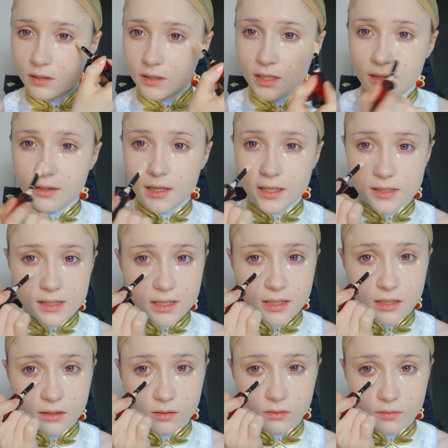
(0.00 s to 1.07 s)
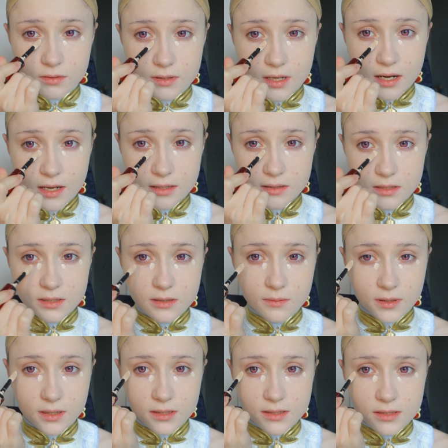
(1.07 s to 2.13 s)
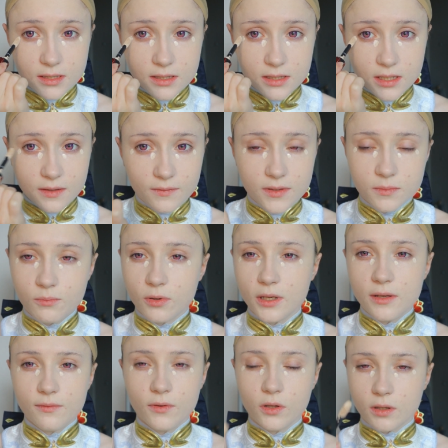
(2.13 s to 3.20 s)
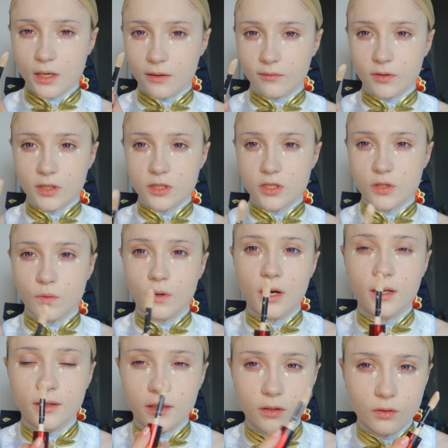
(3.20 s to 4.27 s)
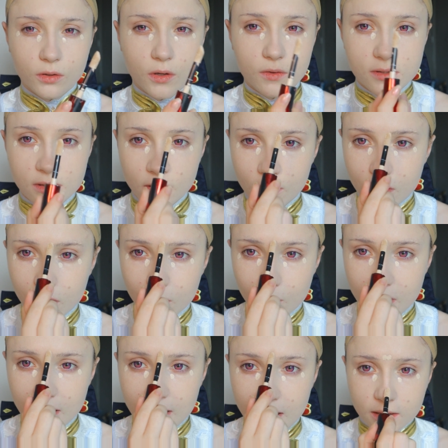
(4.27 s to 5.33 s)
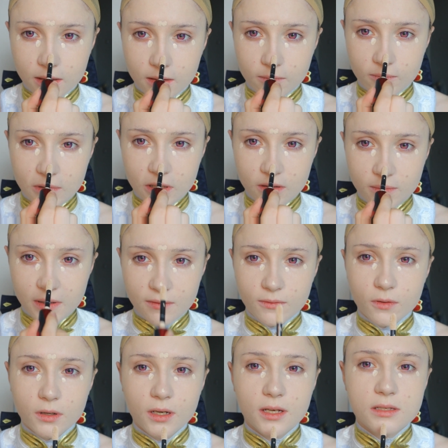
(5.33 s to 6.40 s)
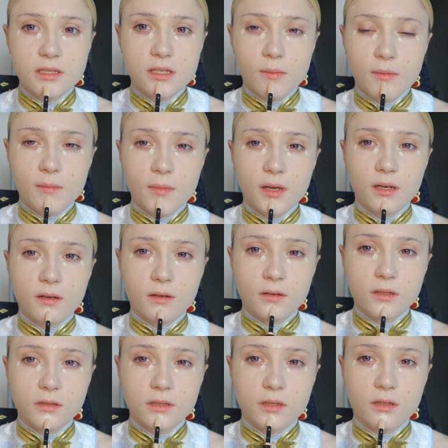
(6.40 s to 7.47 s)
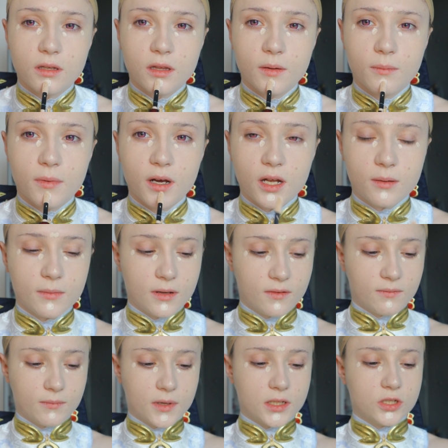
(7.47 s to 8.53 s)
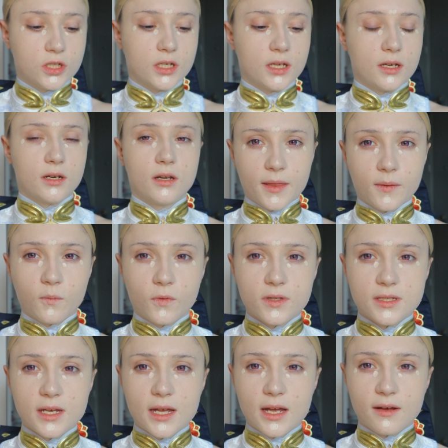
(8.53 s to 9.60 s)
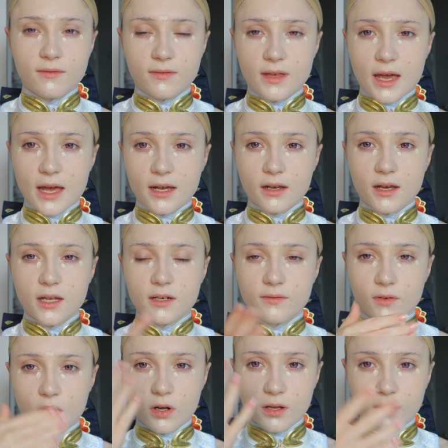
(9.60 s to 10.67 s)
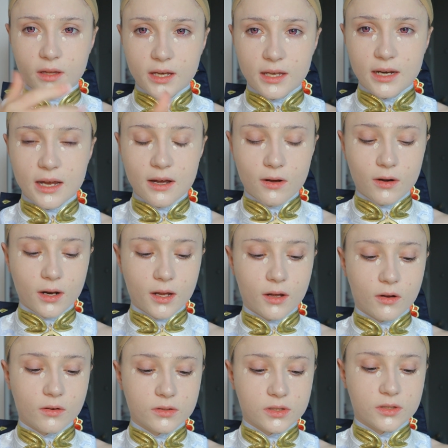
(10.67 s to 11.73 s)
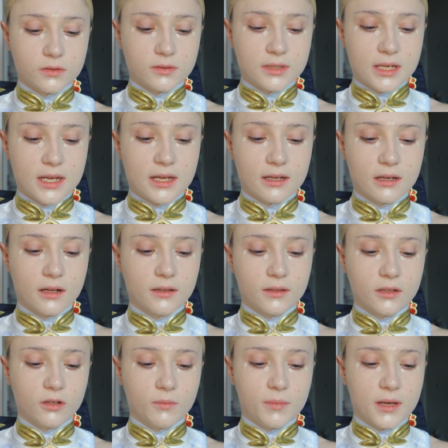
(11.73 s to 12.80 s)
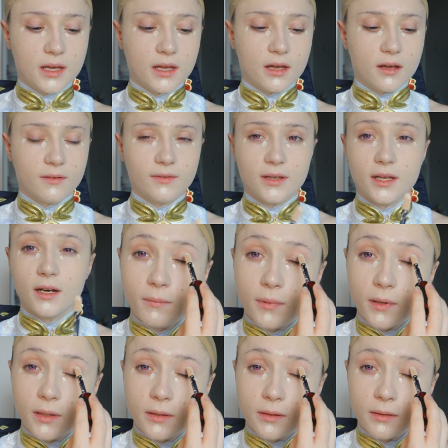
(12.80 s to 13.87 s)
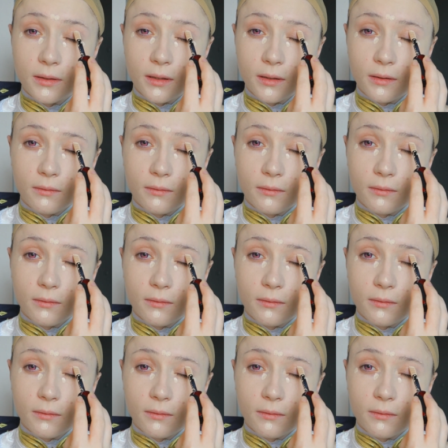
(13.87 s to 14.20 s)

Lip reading: in like tiny little dots, because this stuff is pretty full coverage, so a little goes a long way. In the middle of my forehead, tip of my nose, and then the bottom of my chin. And then once I have that kind of all laid out, I also take a little bit of it and put it just like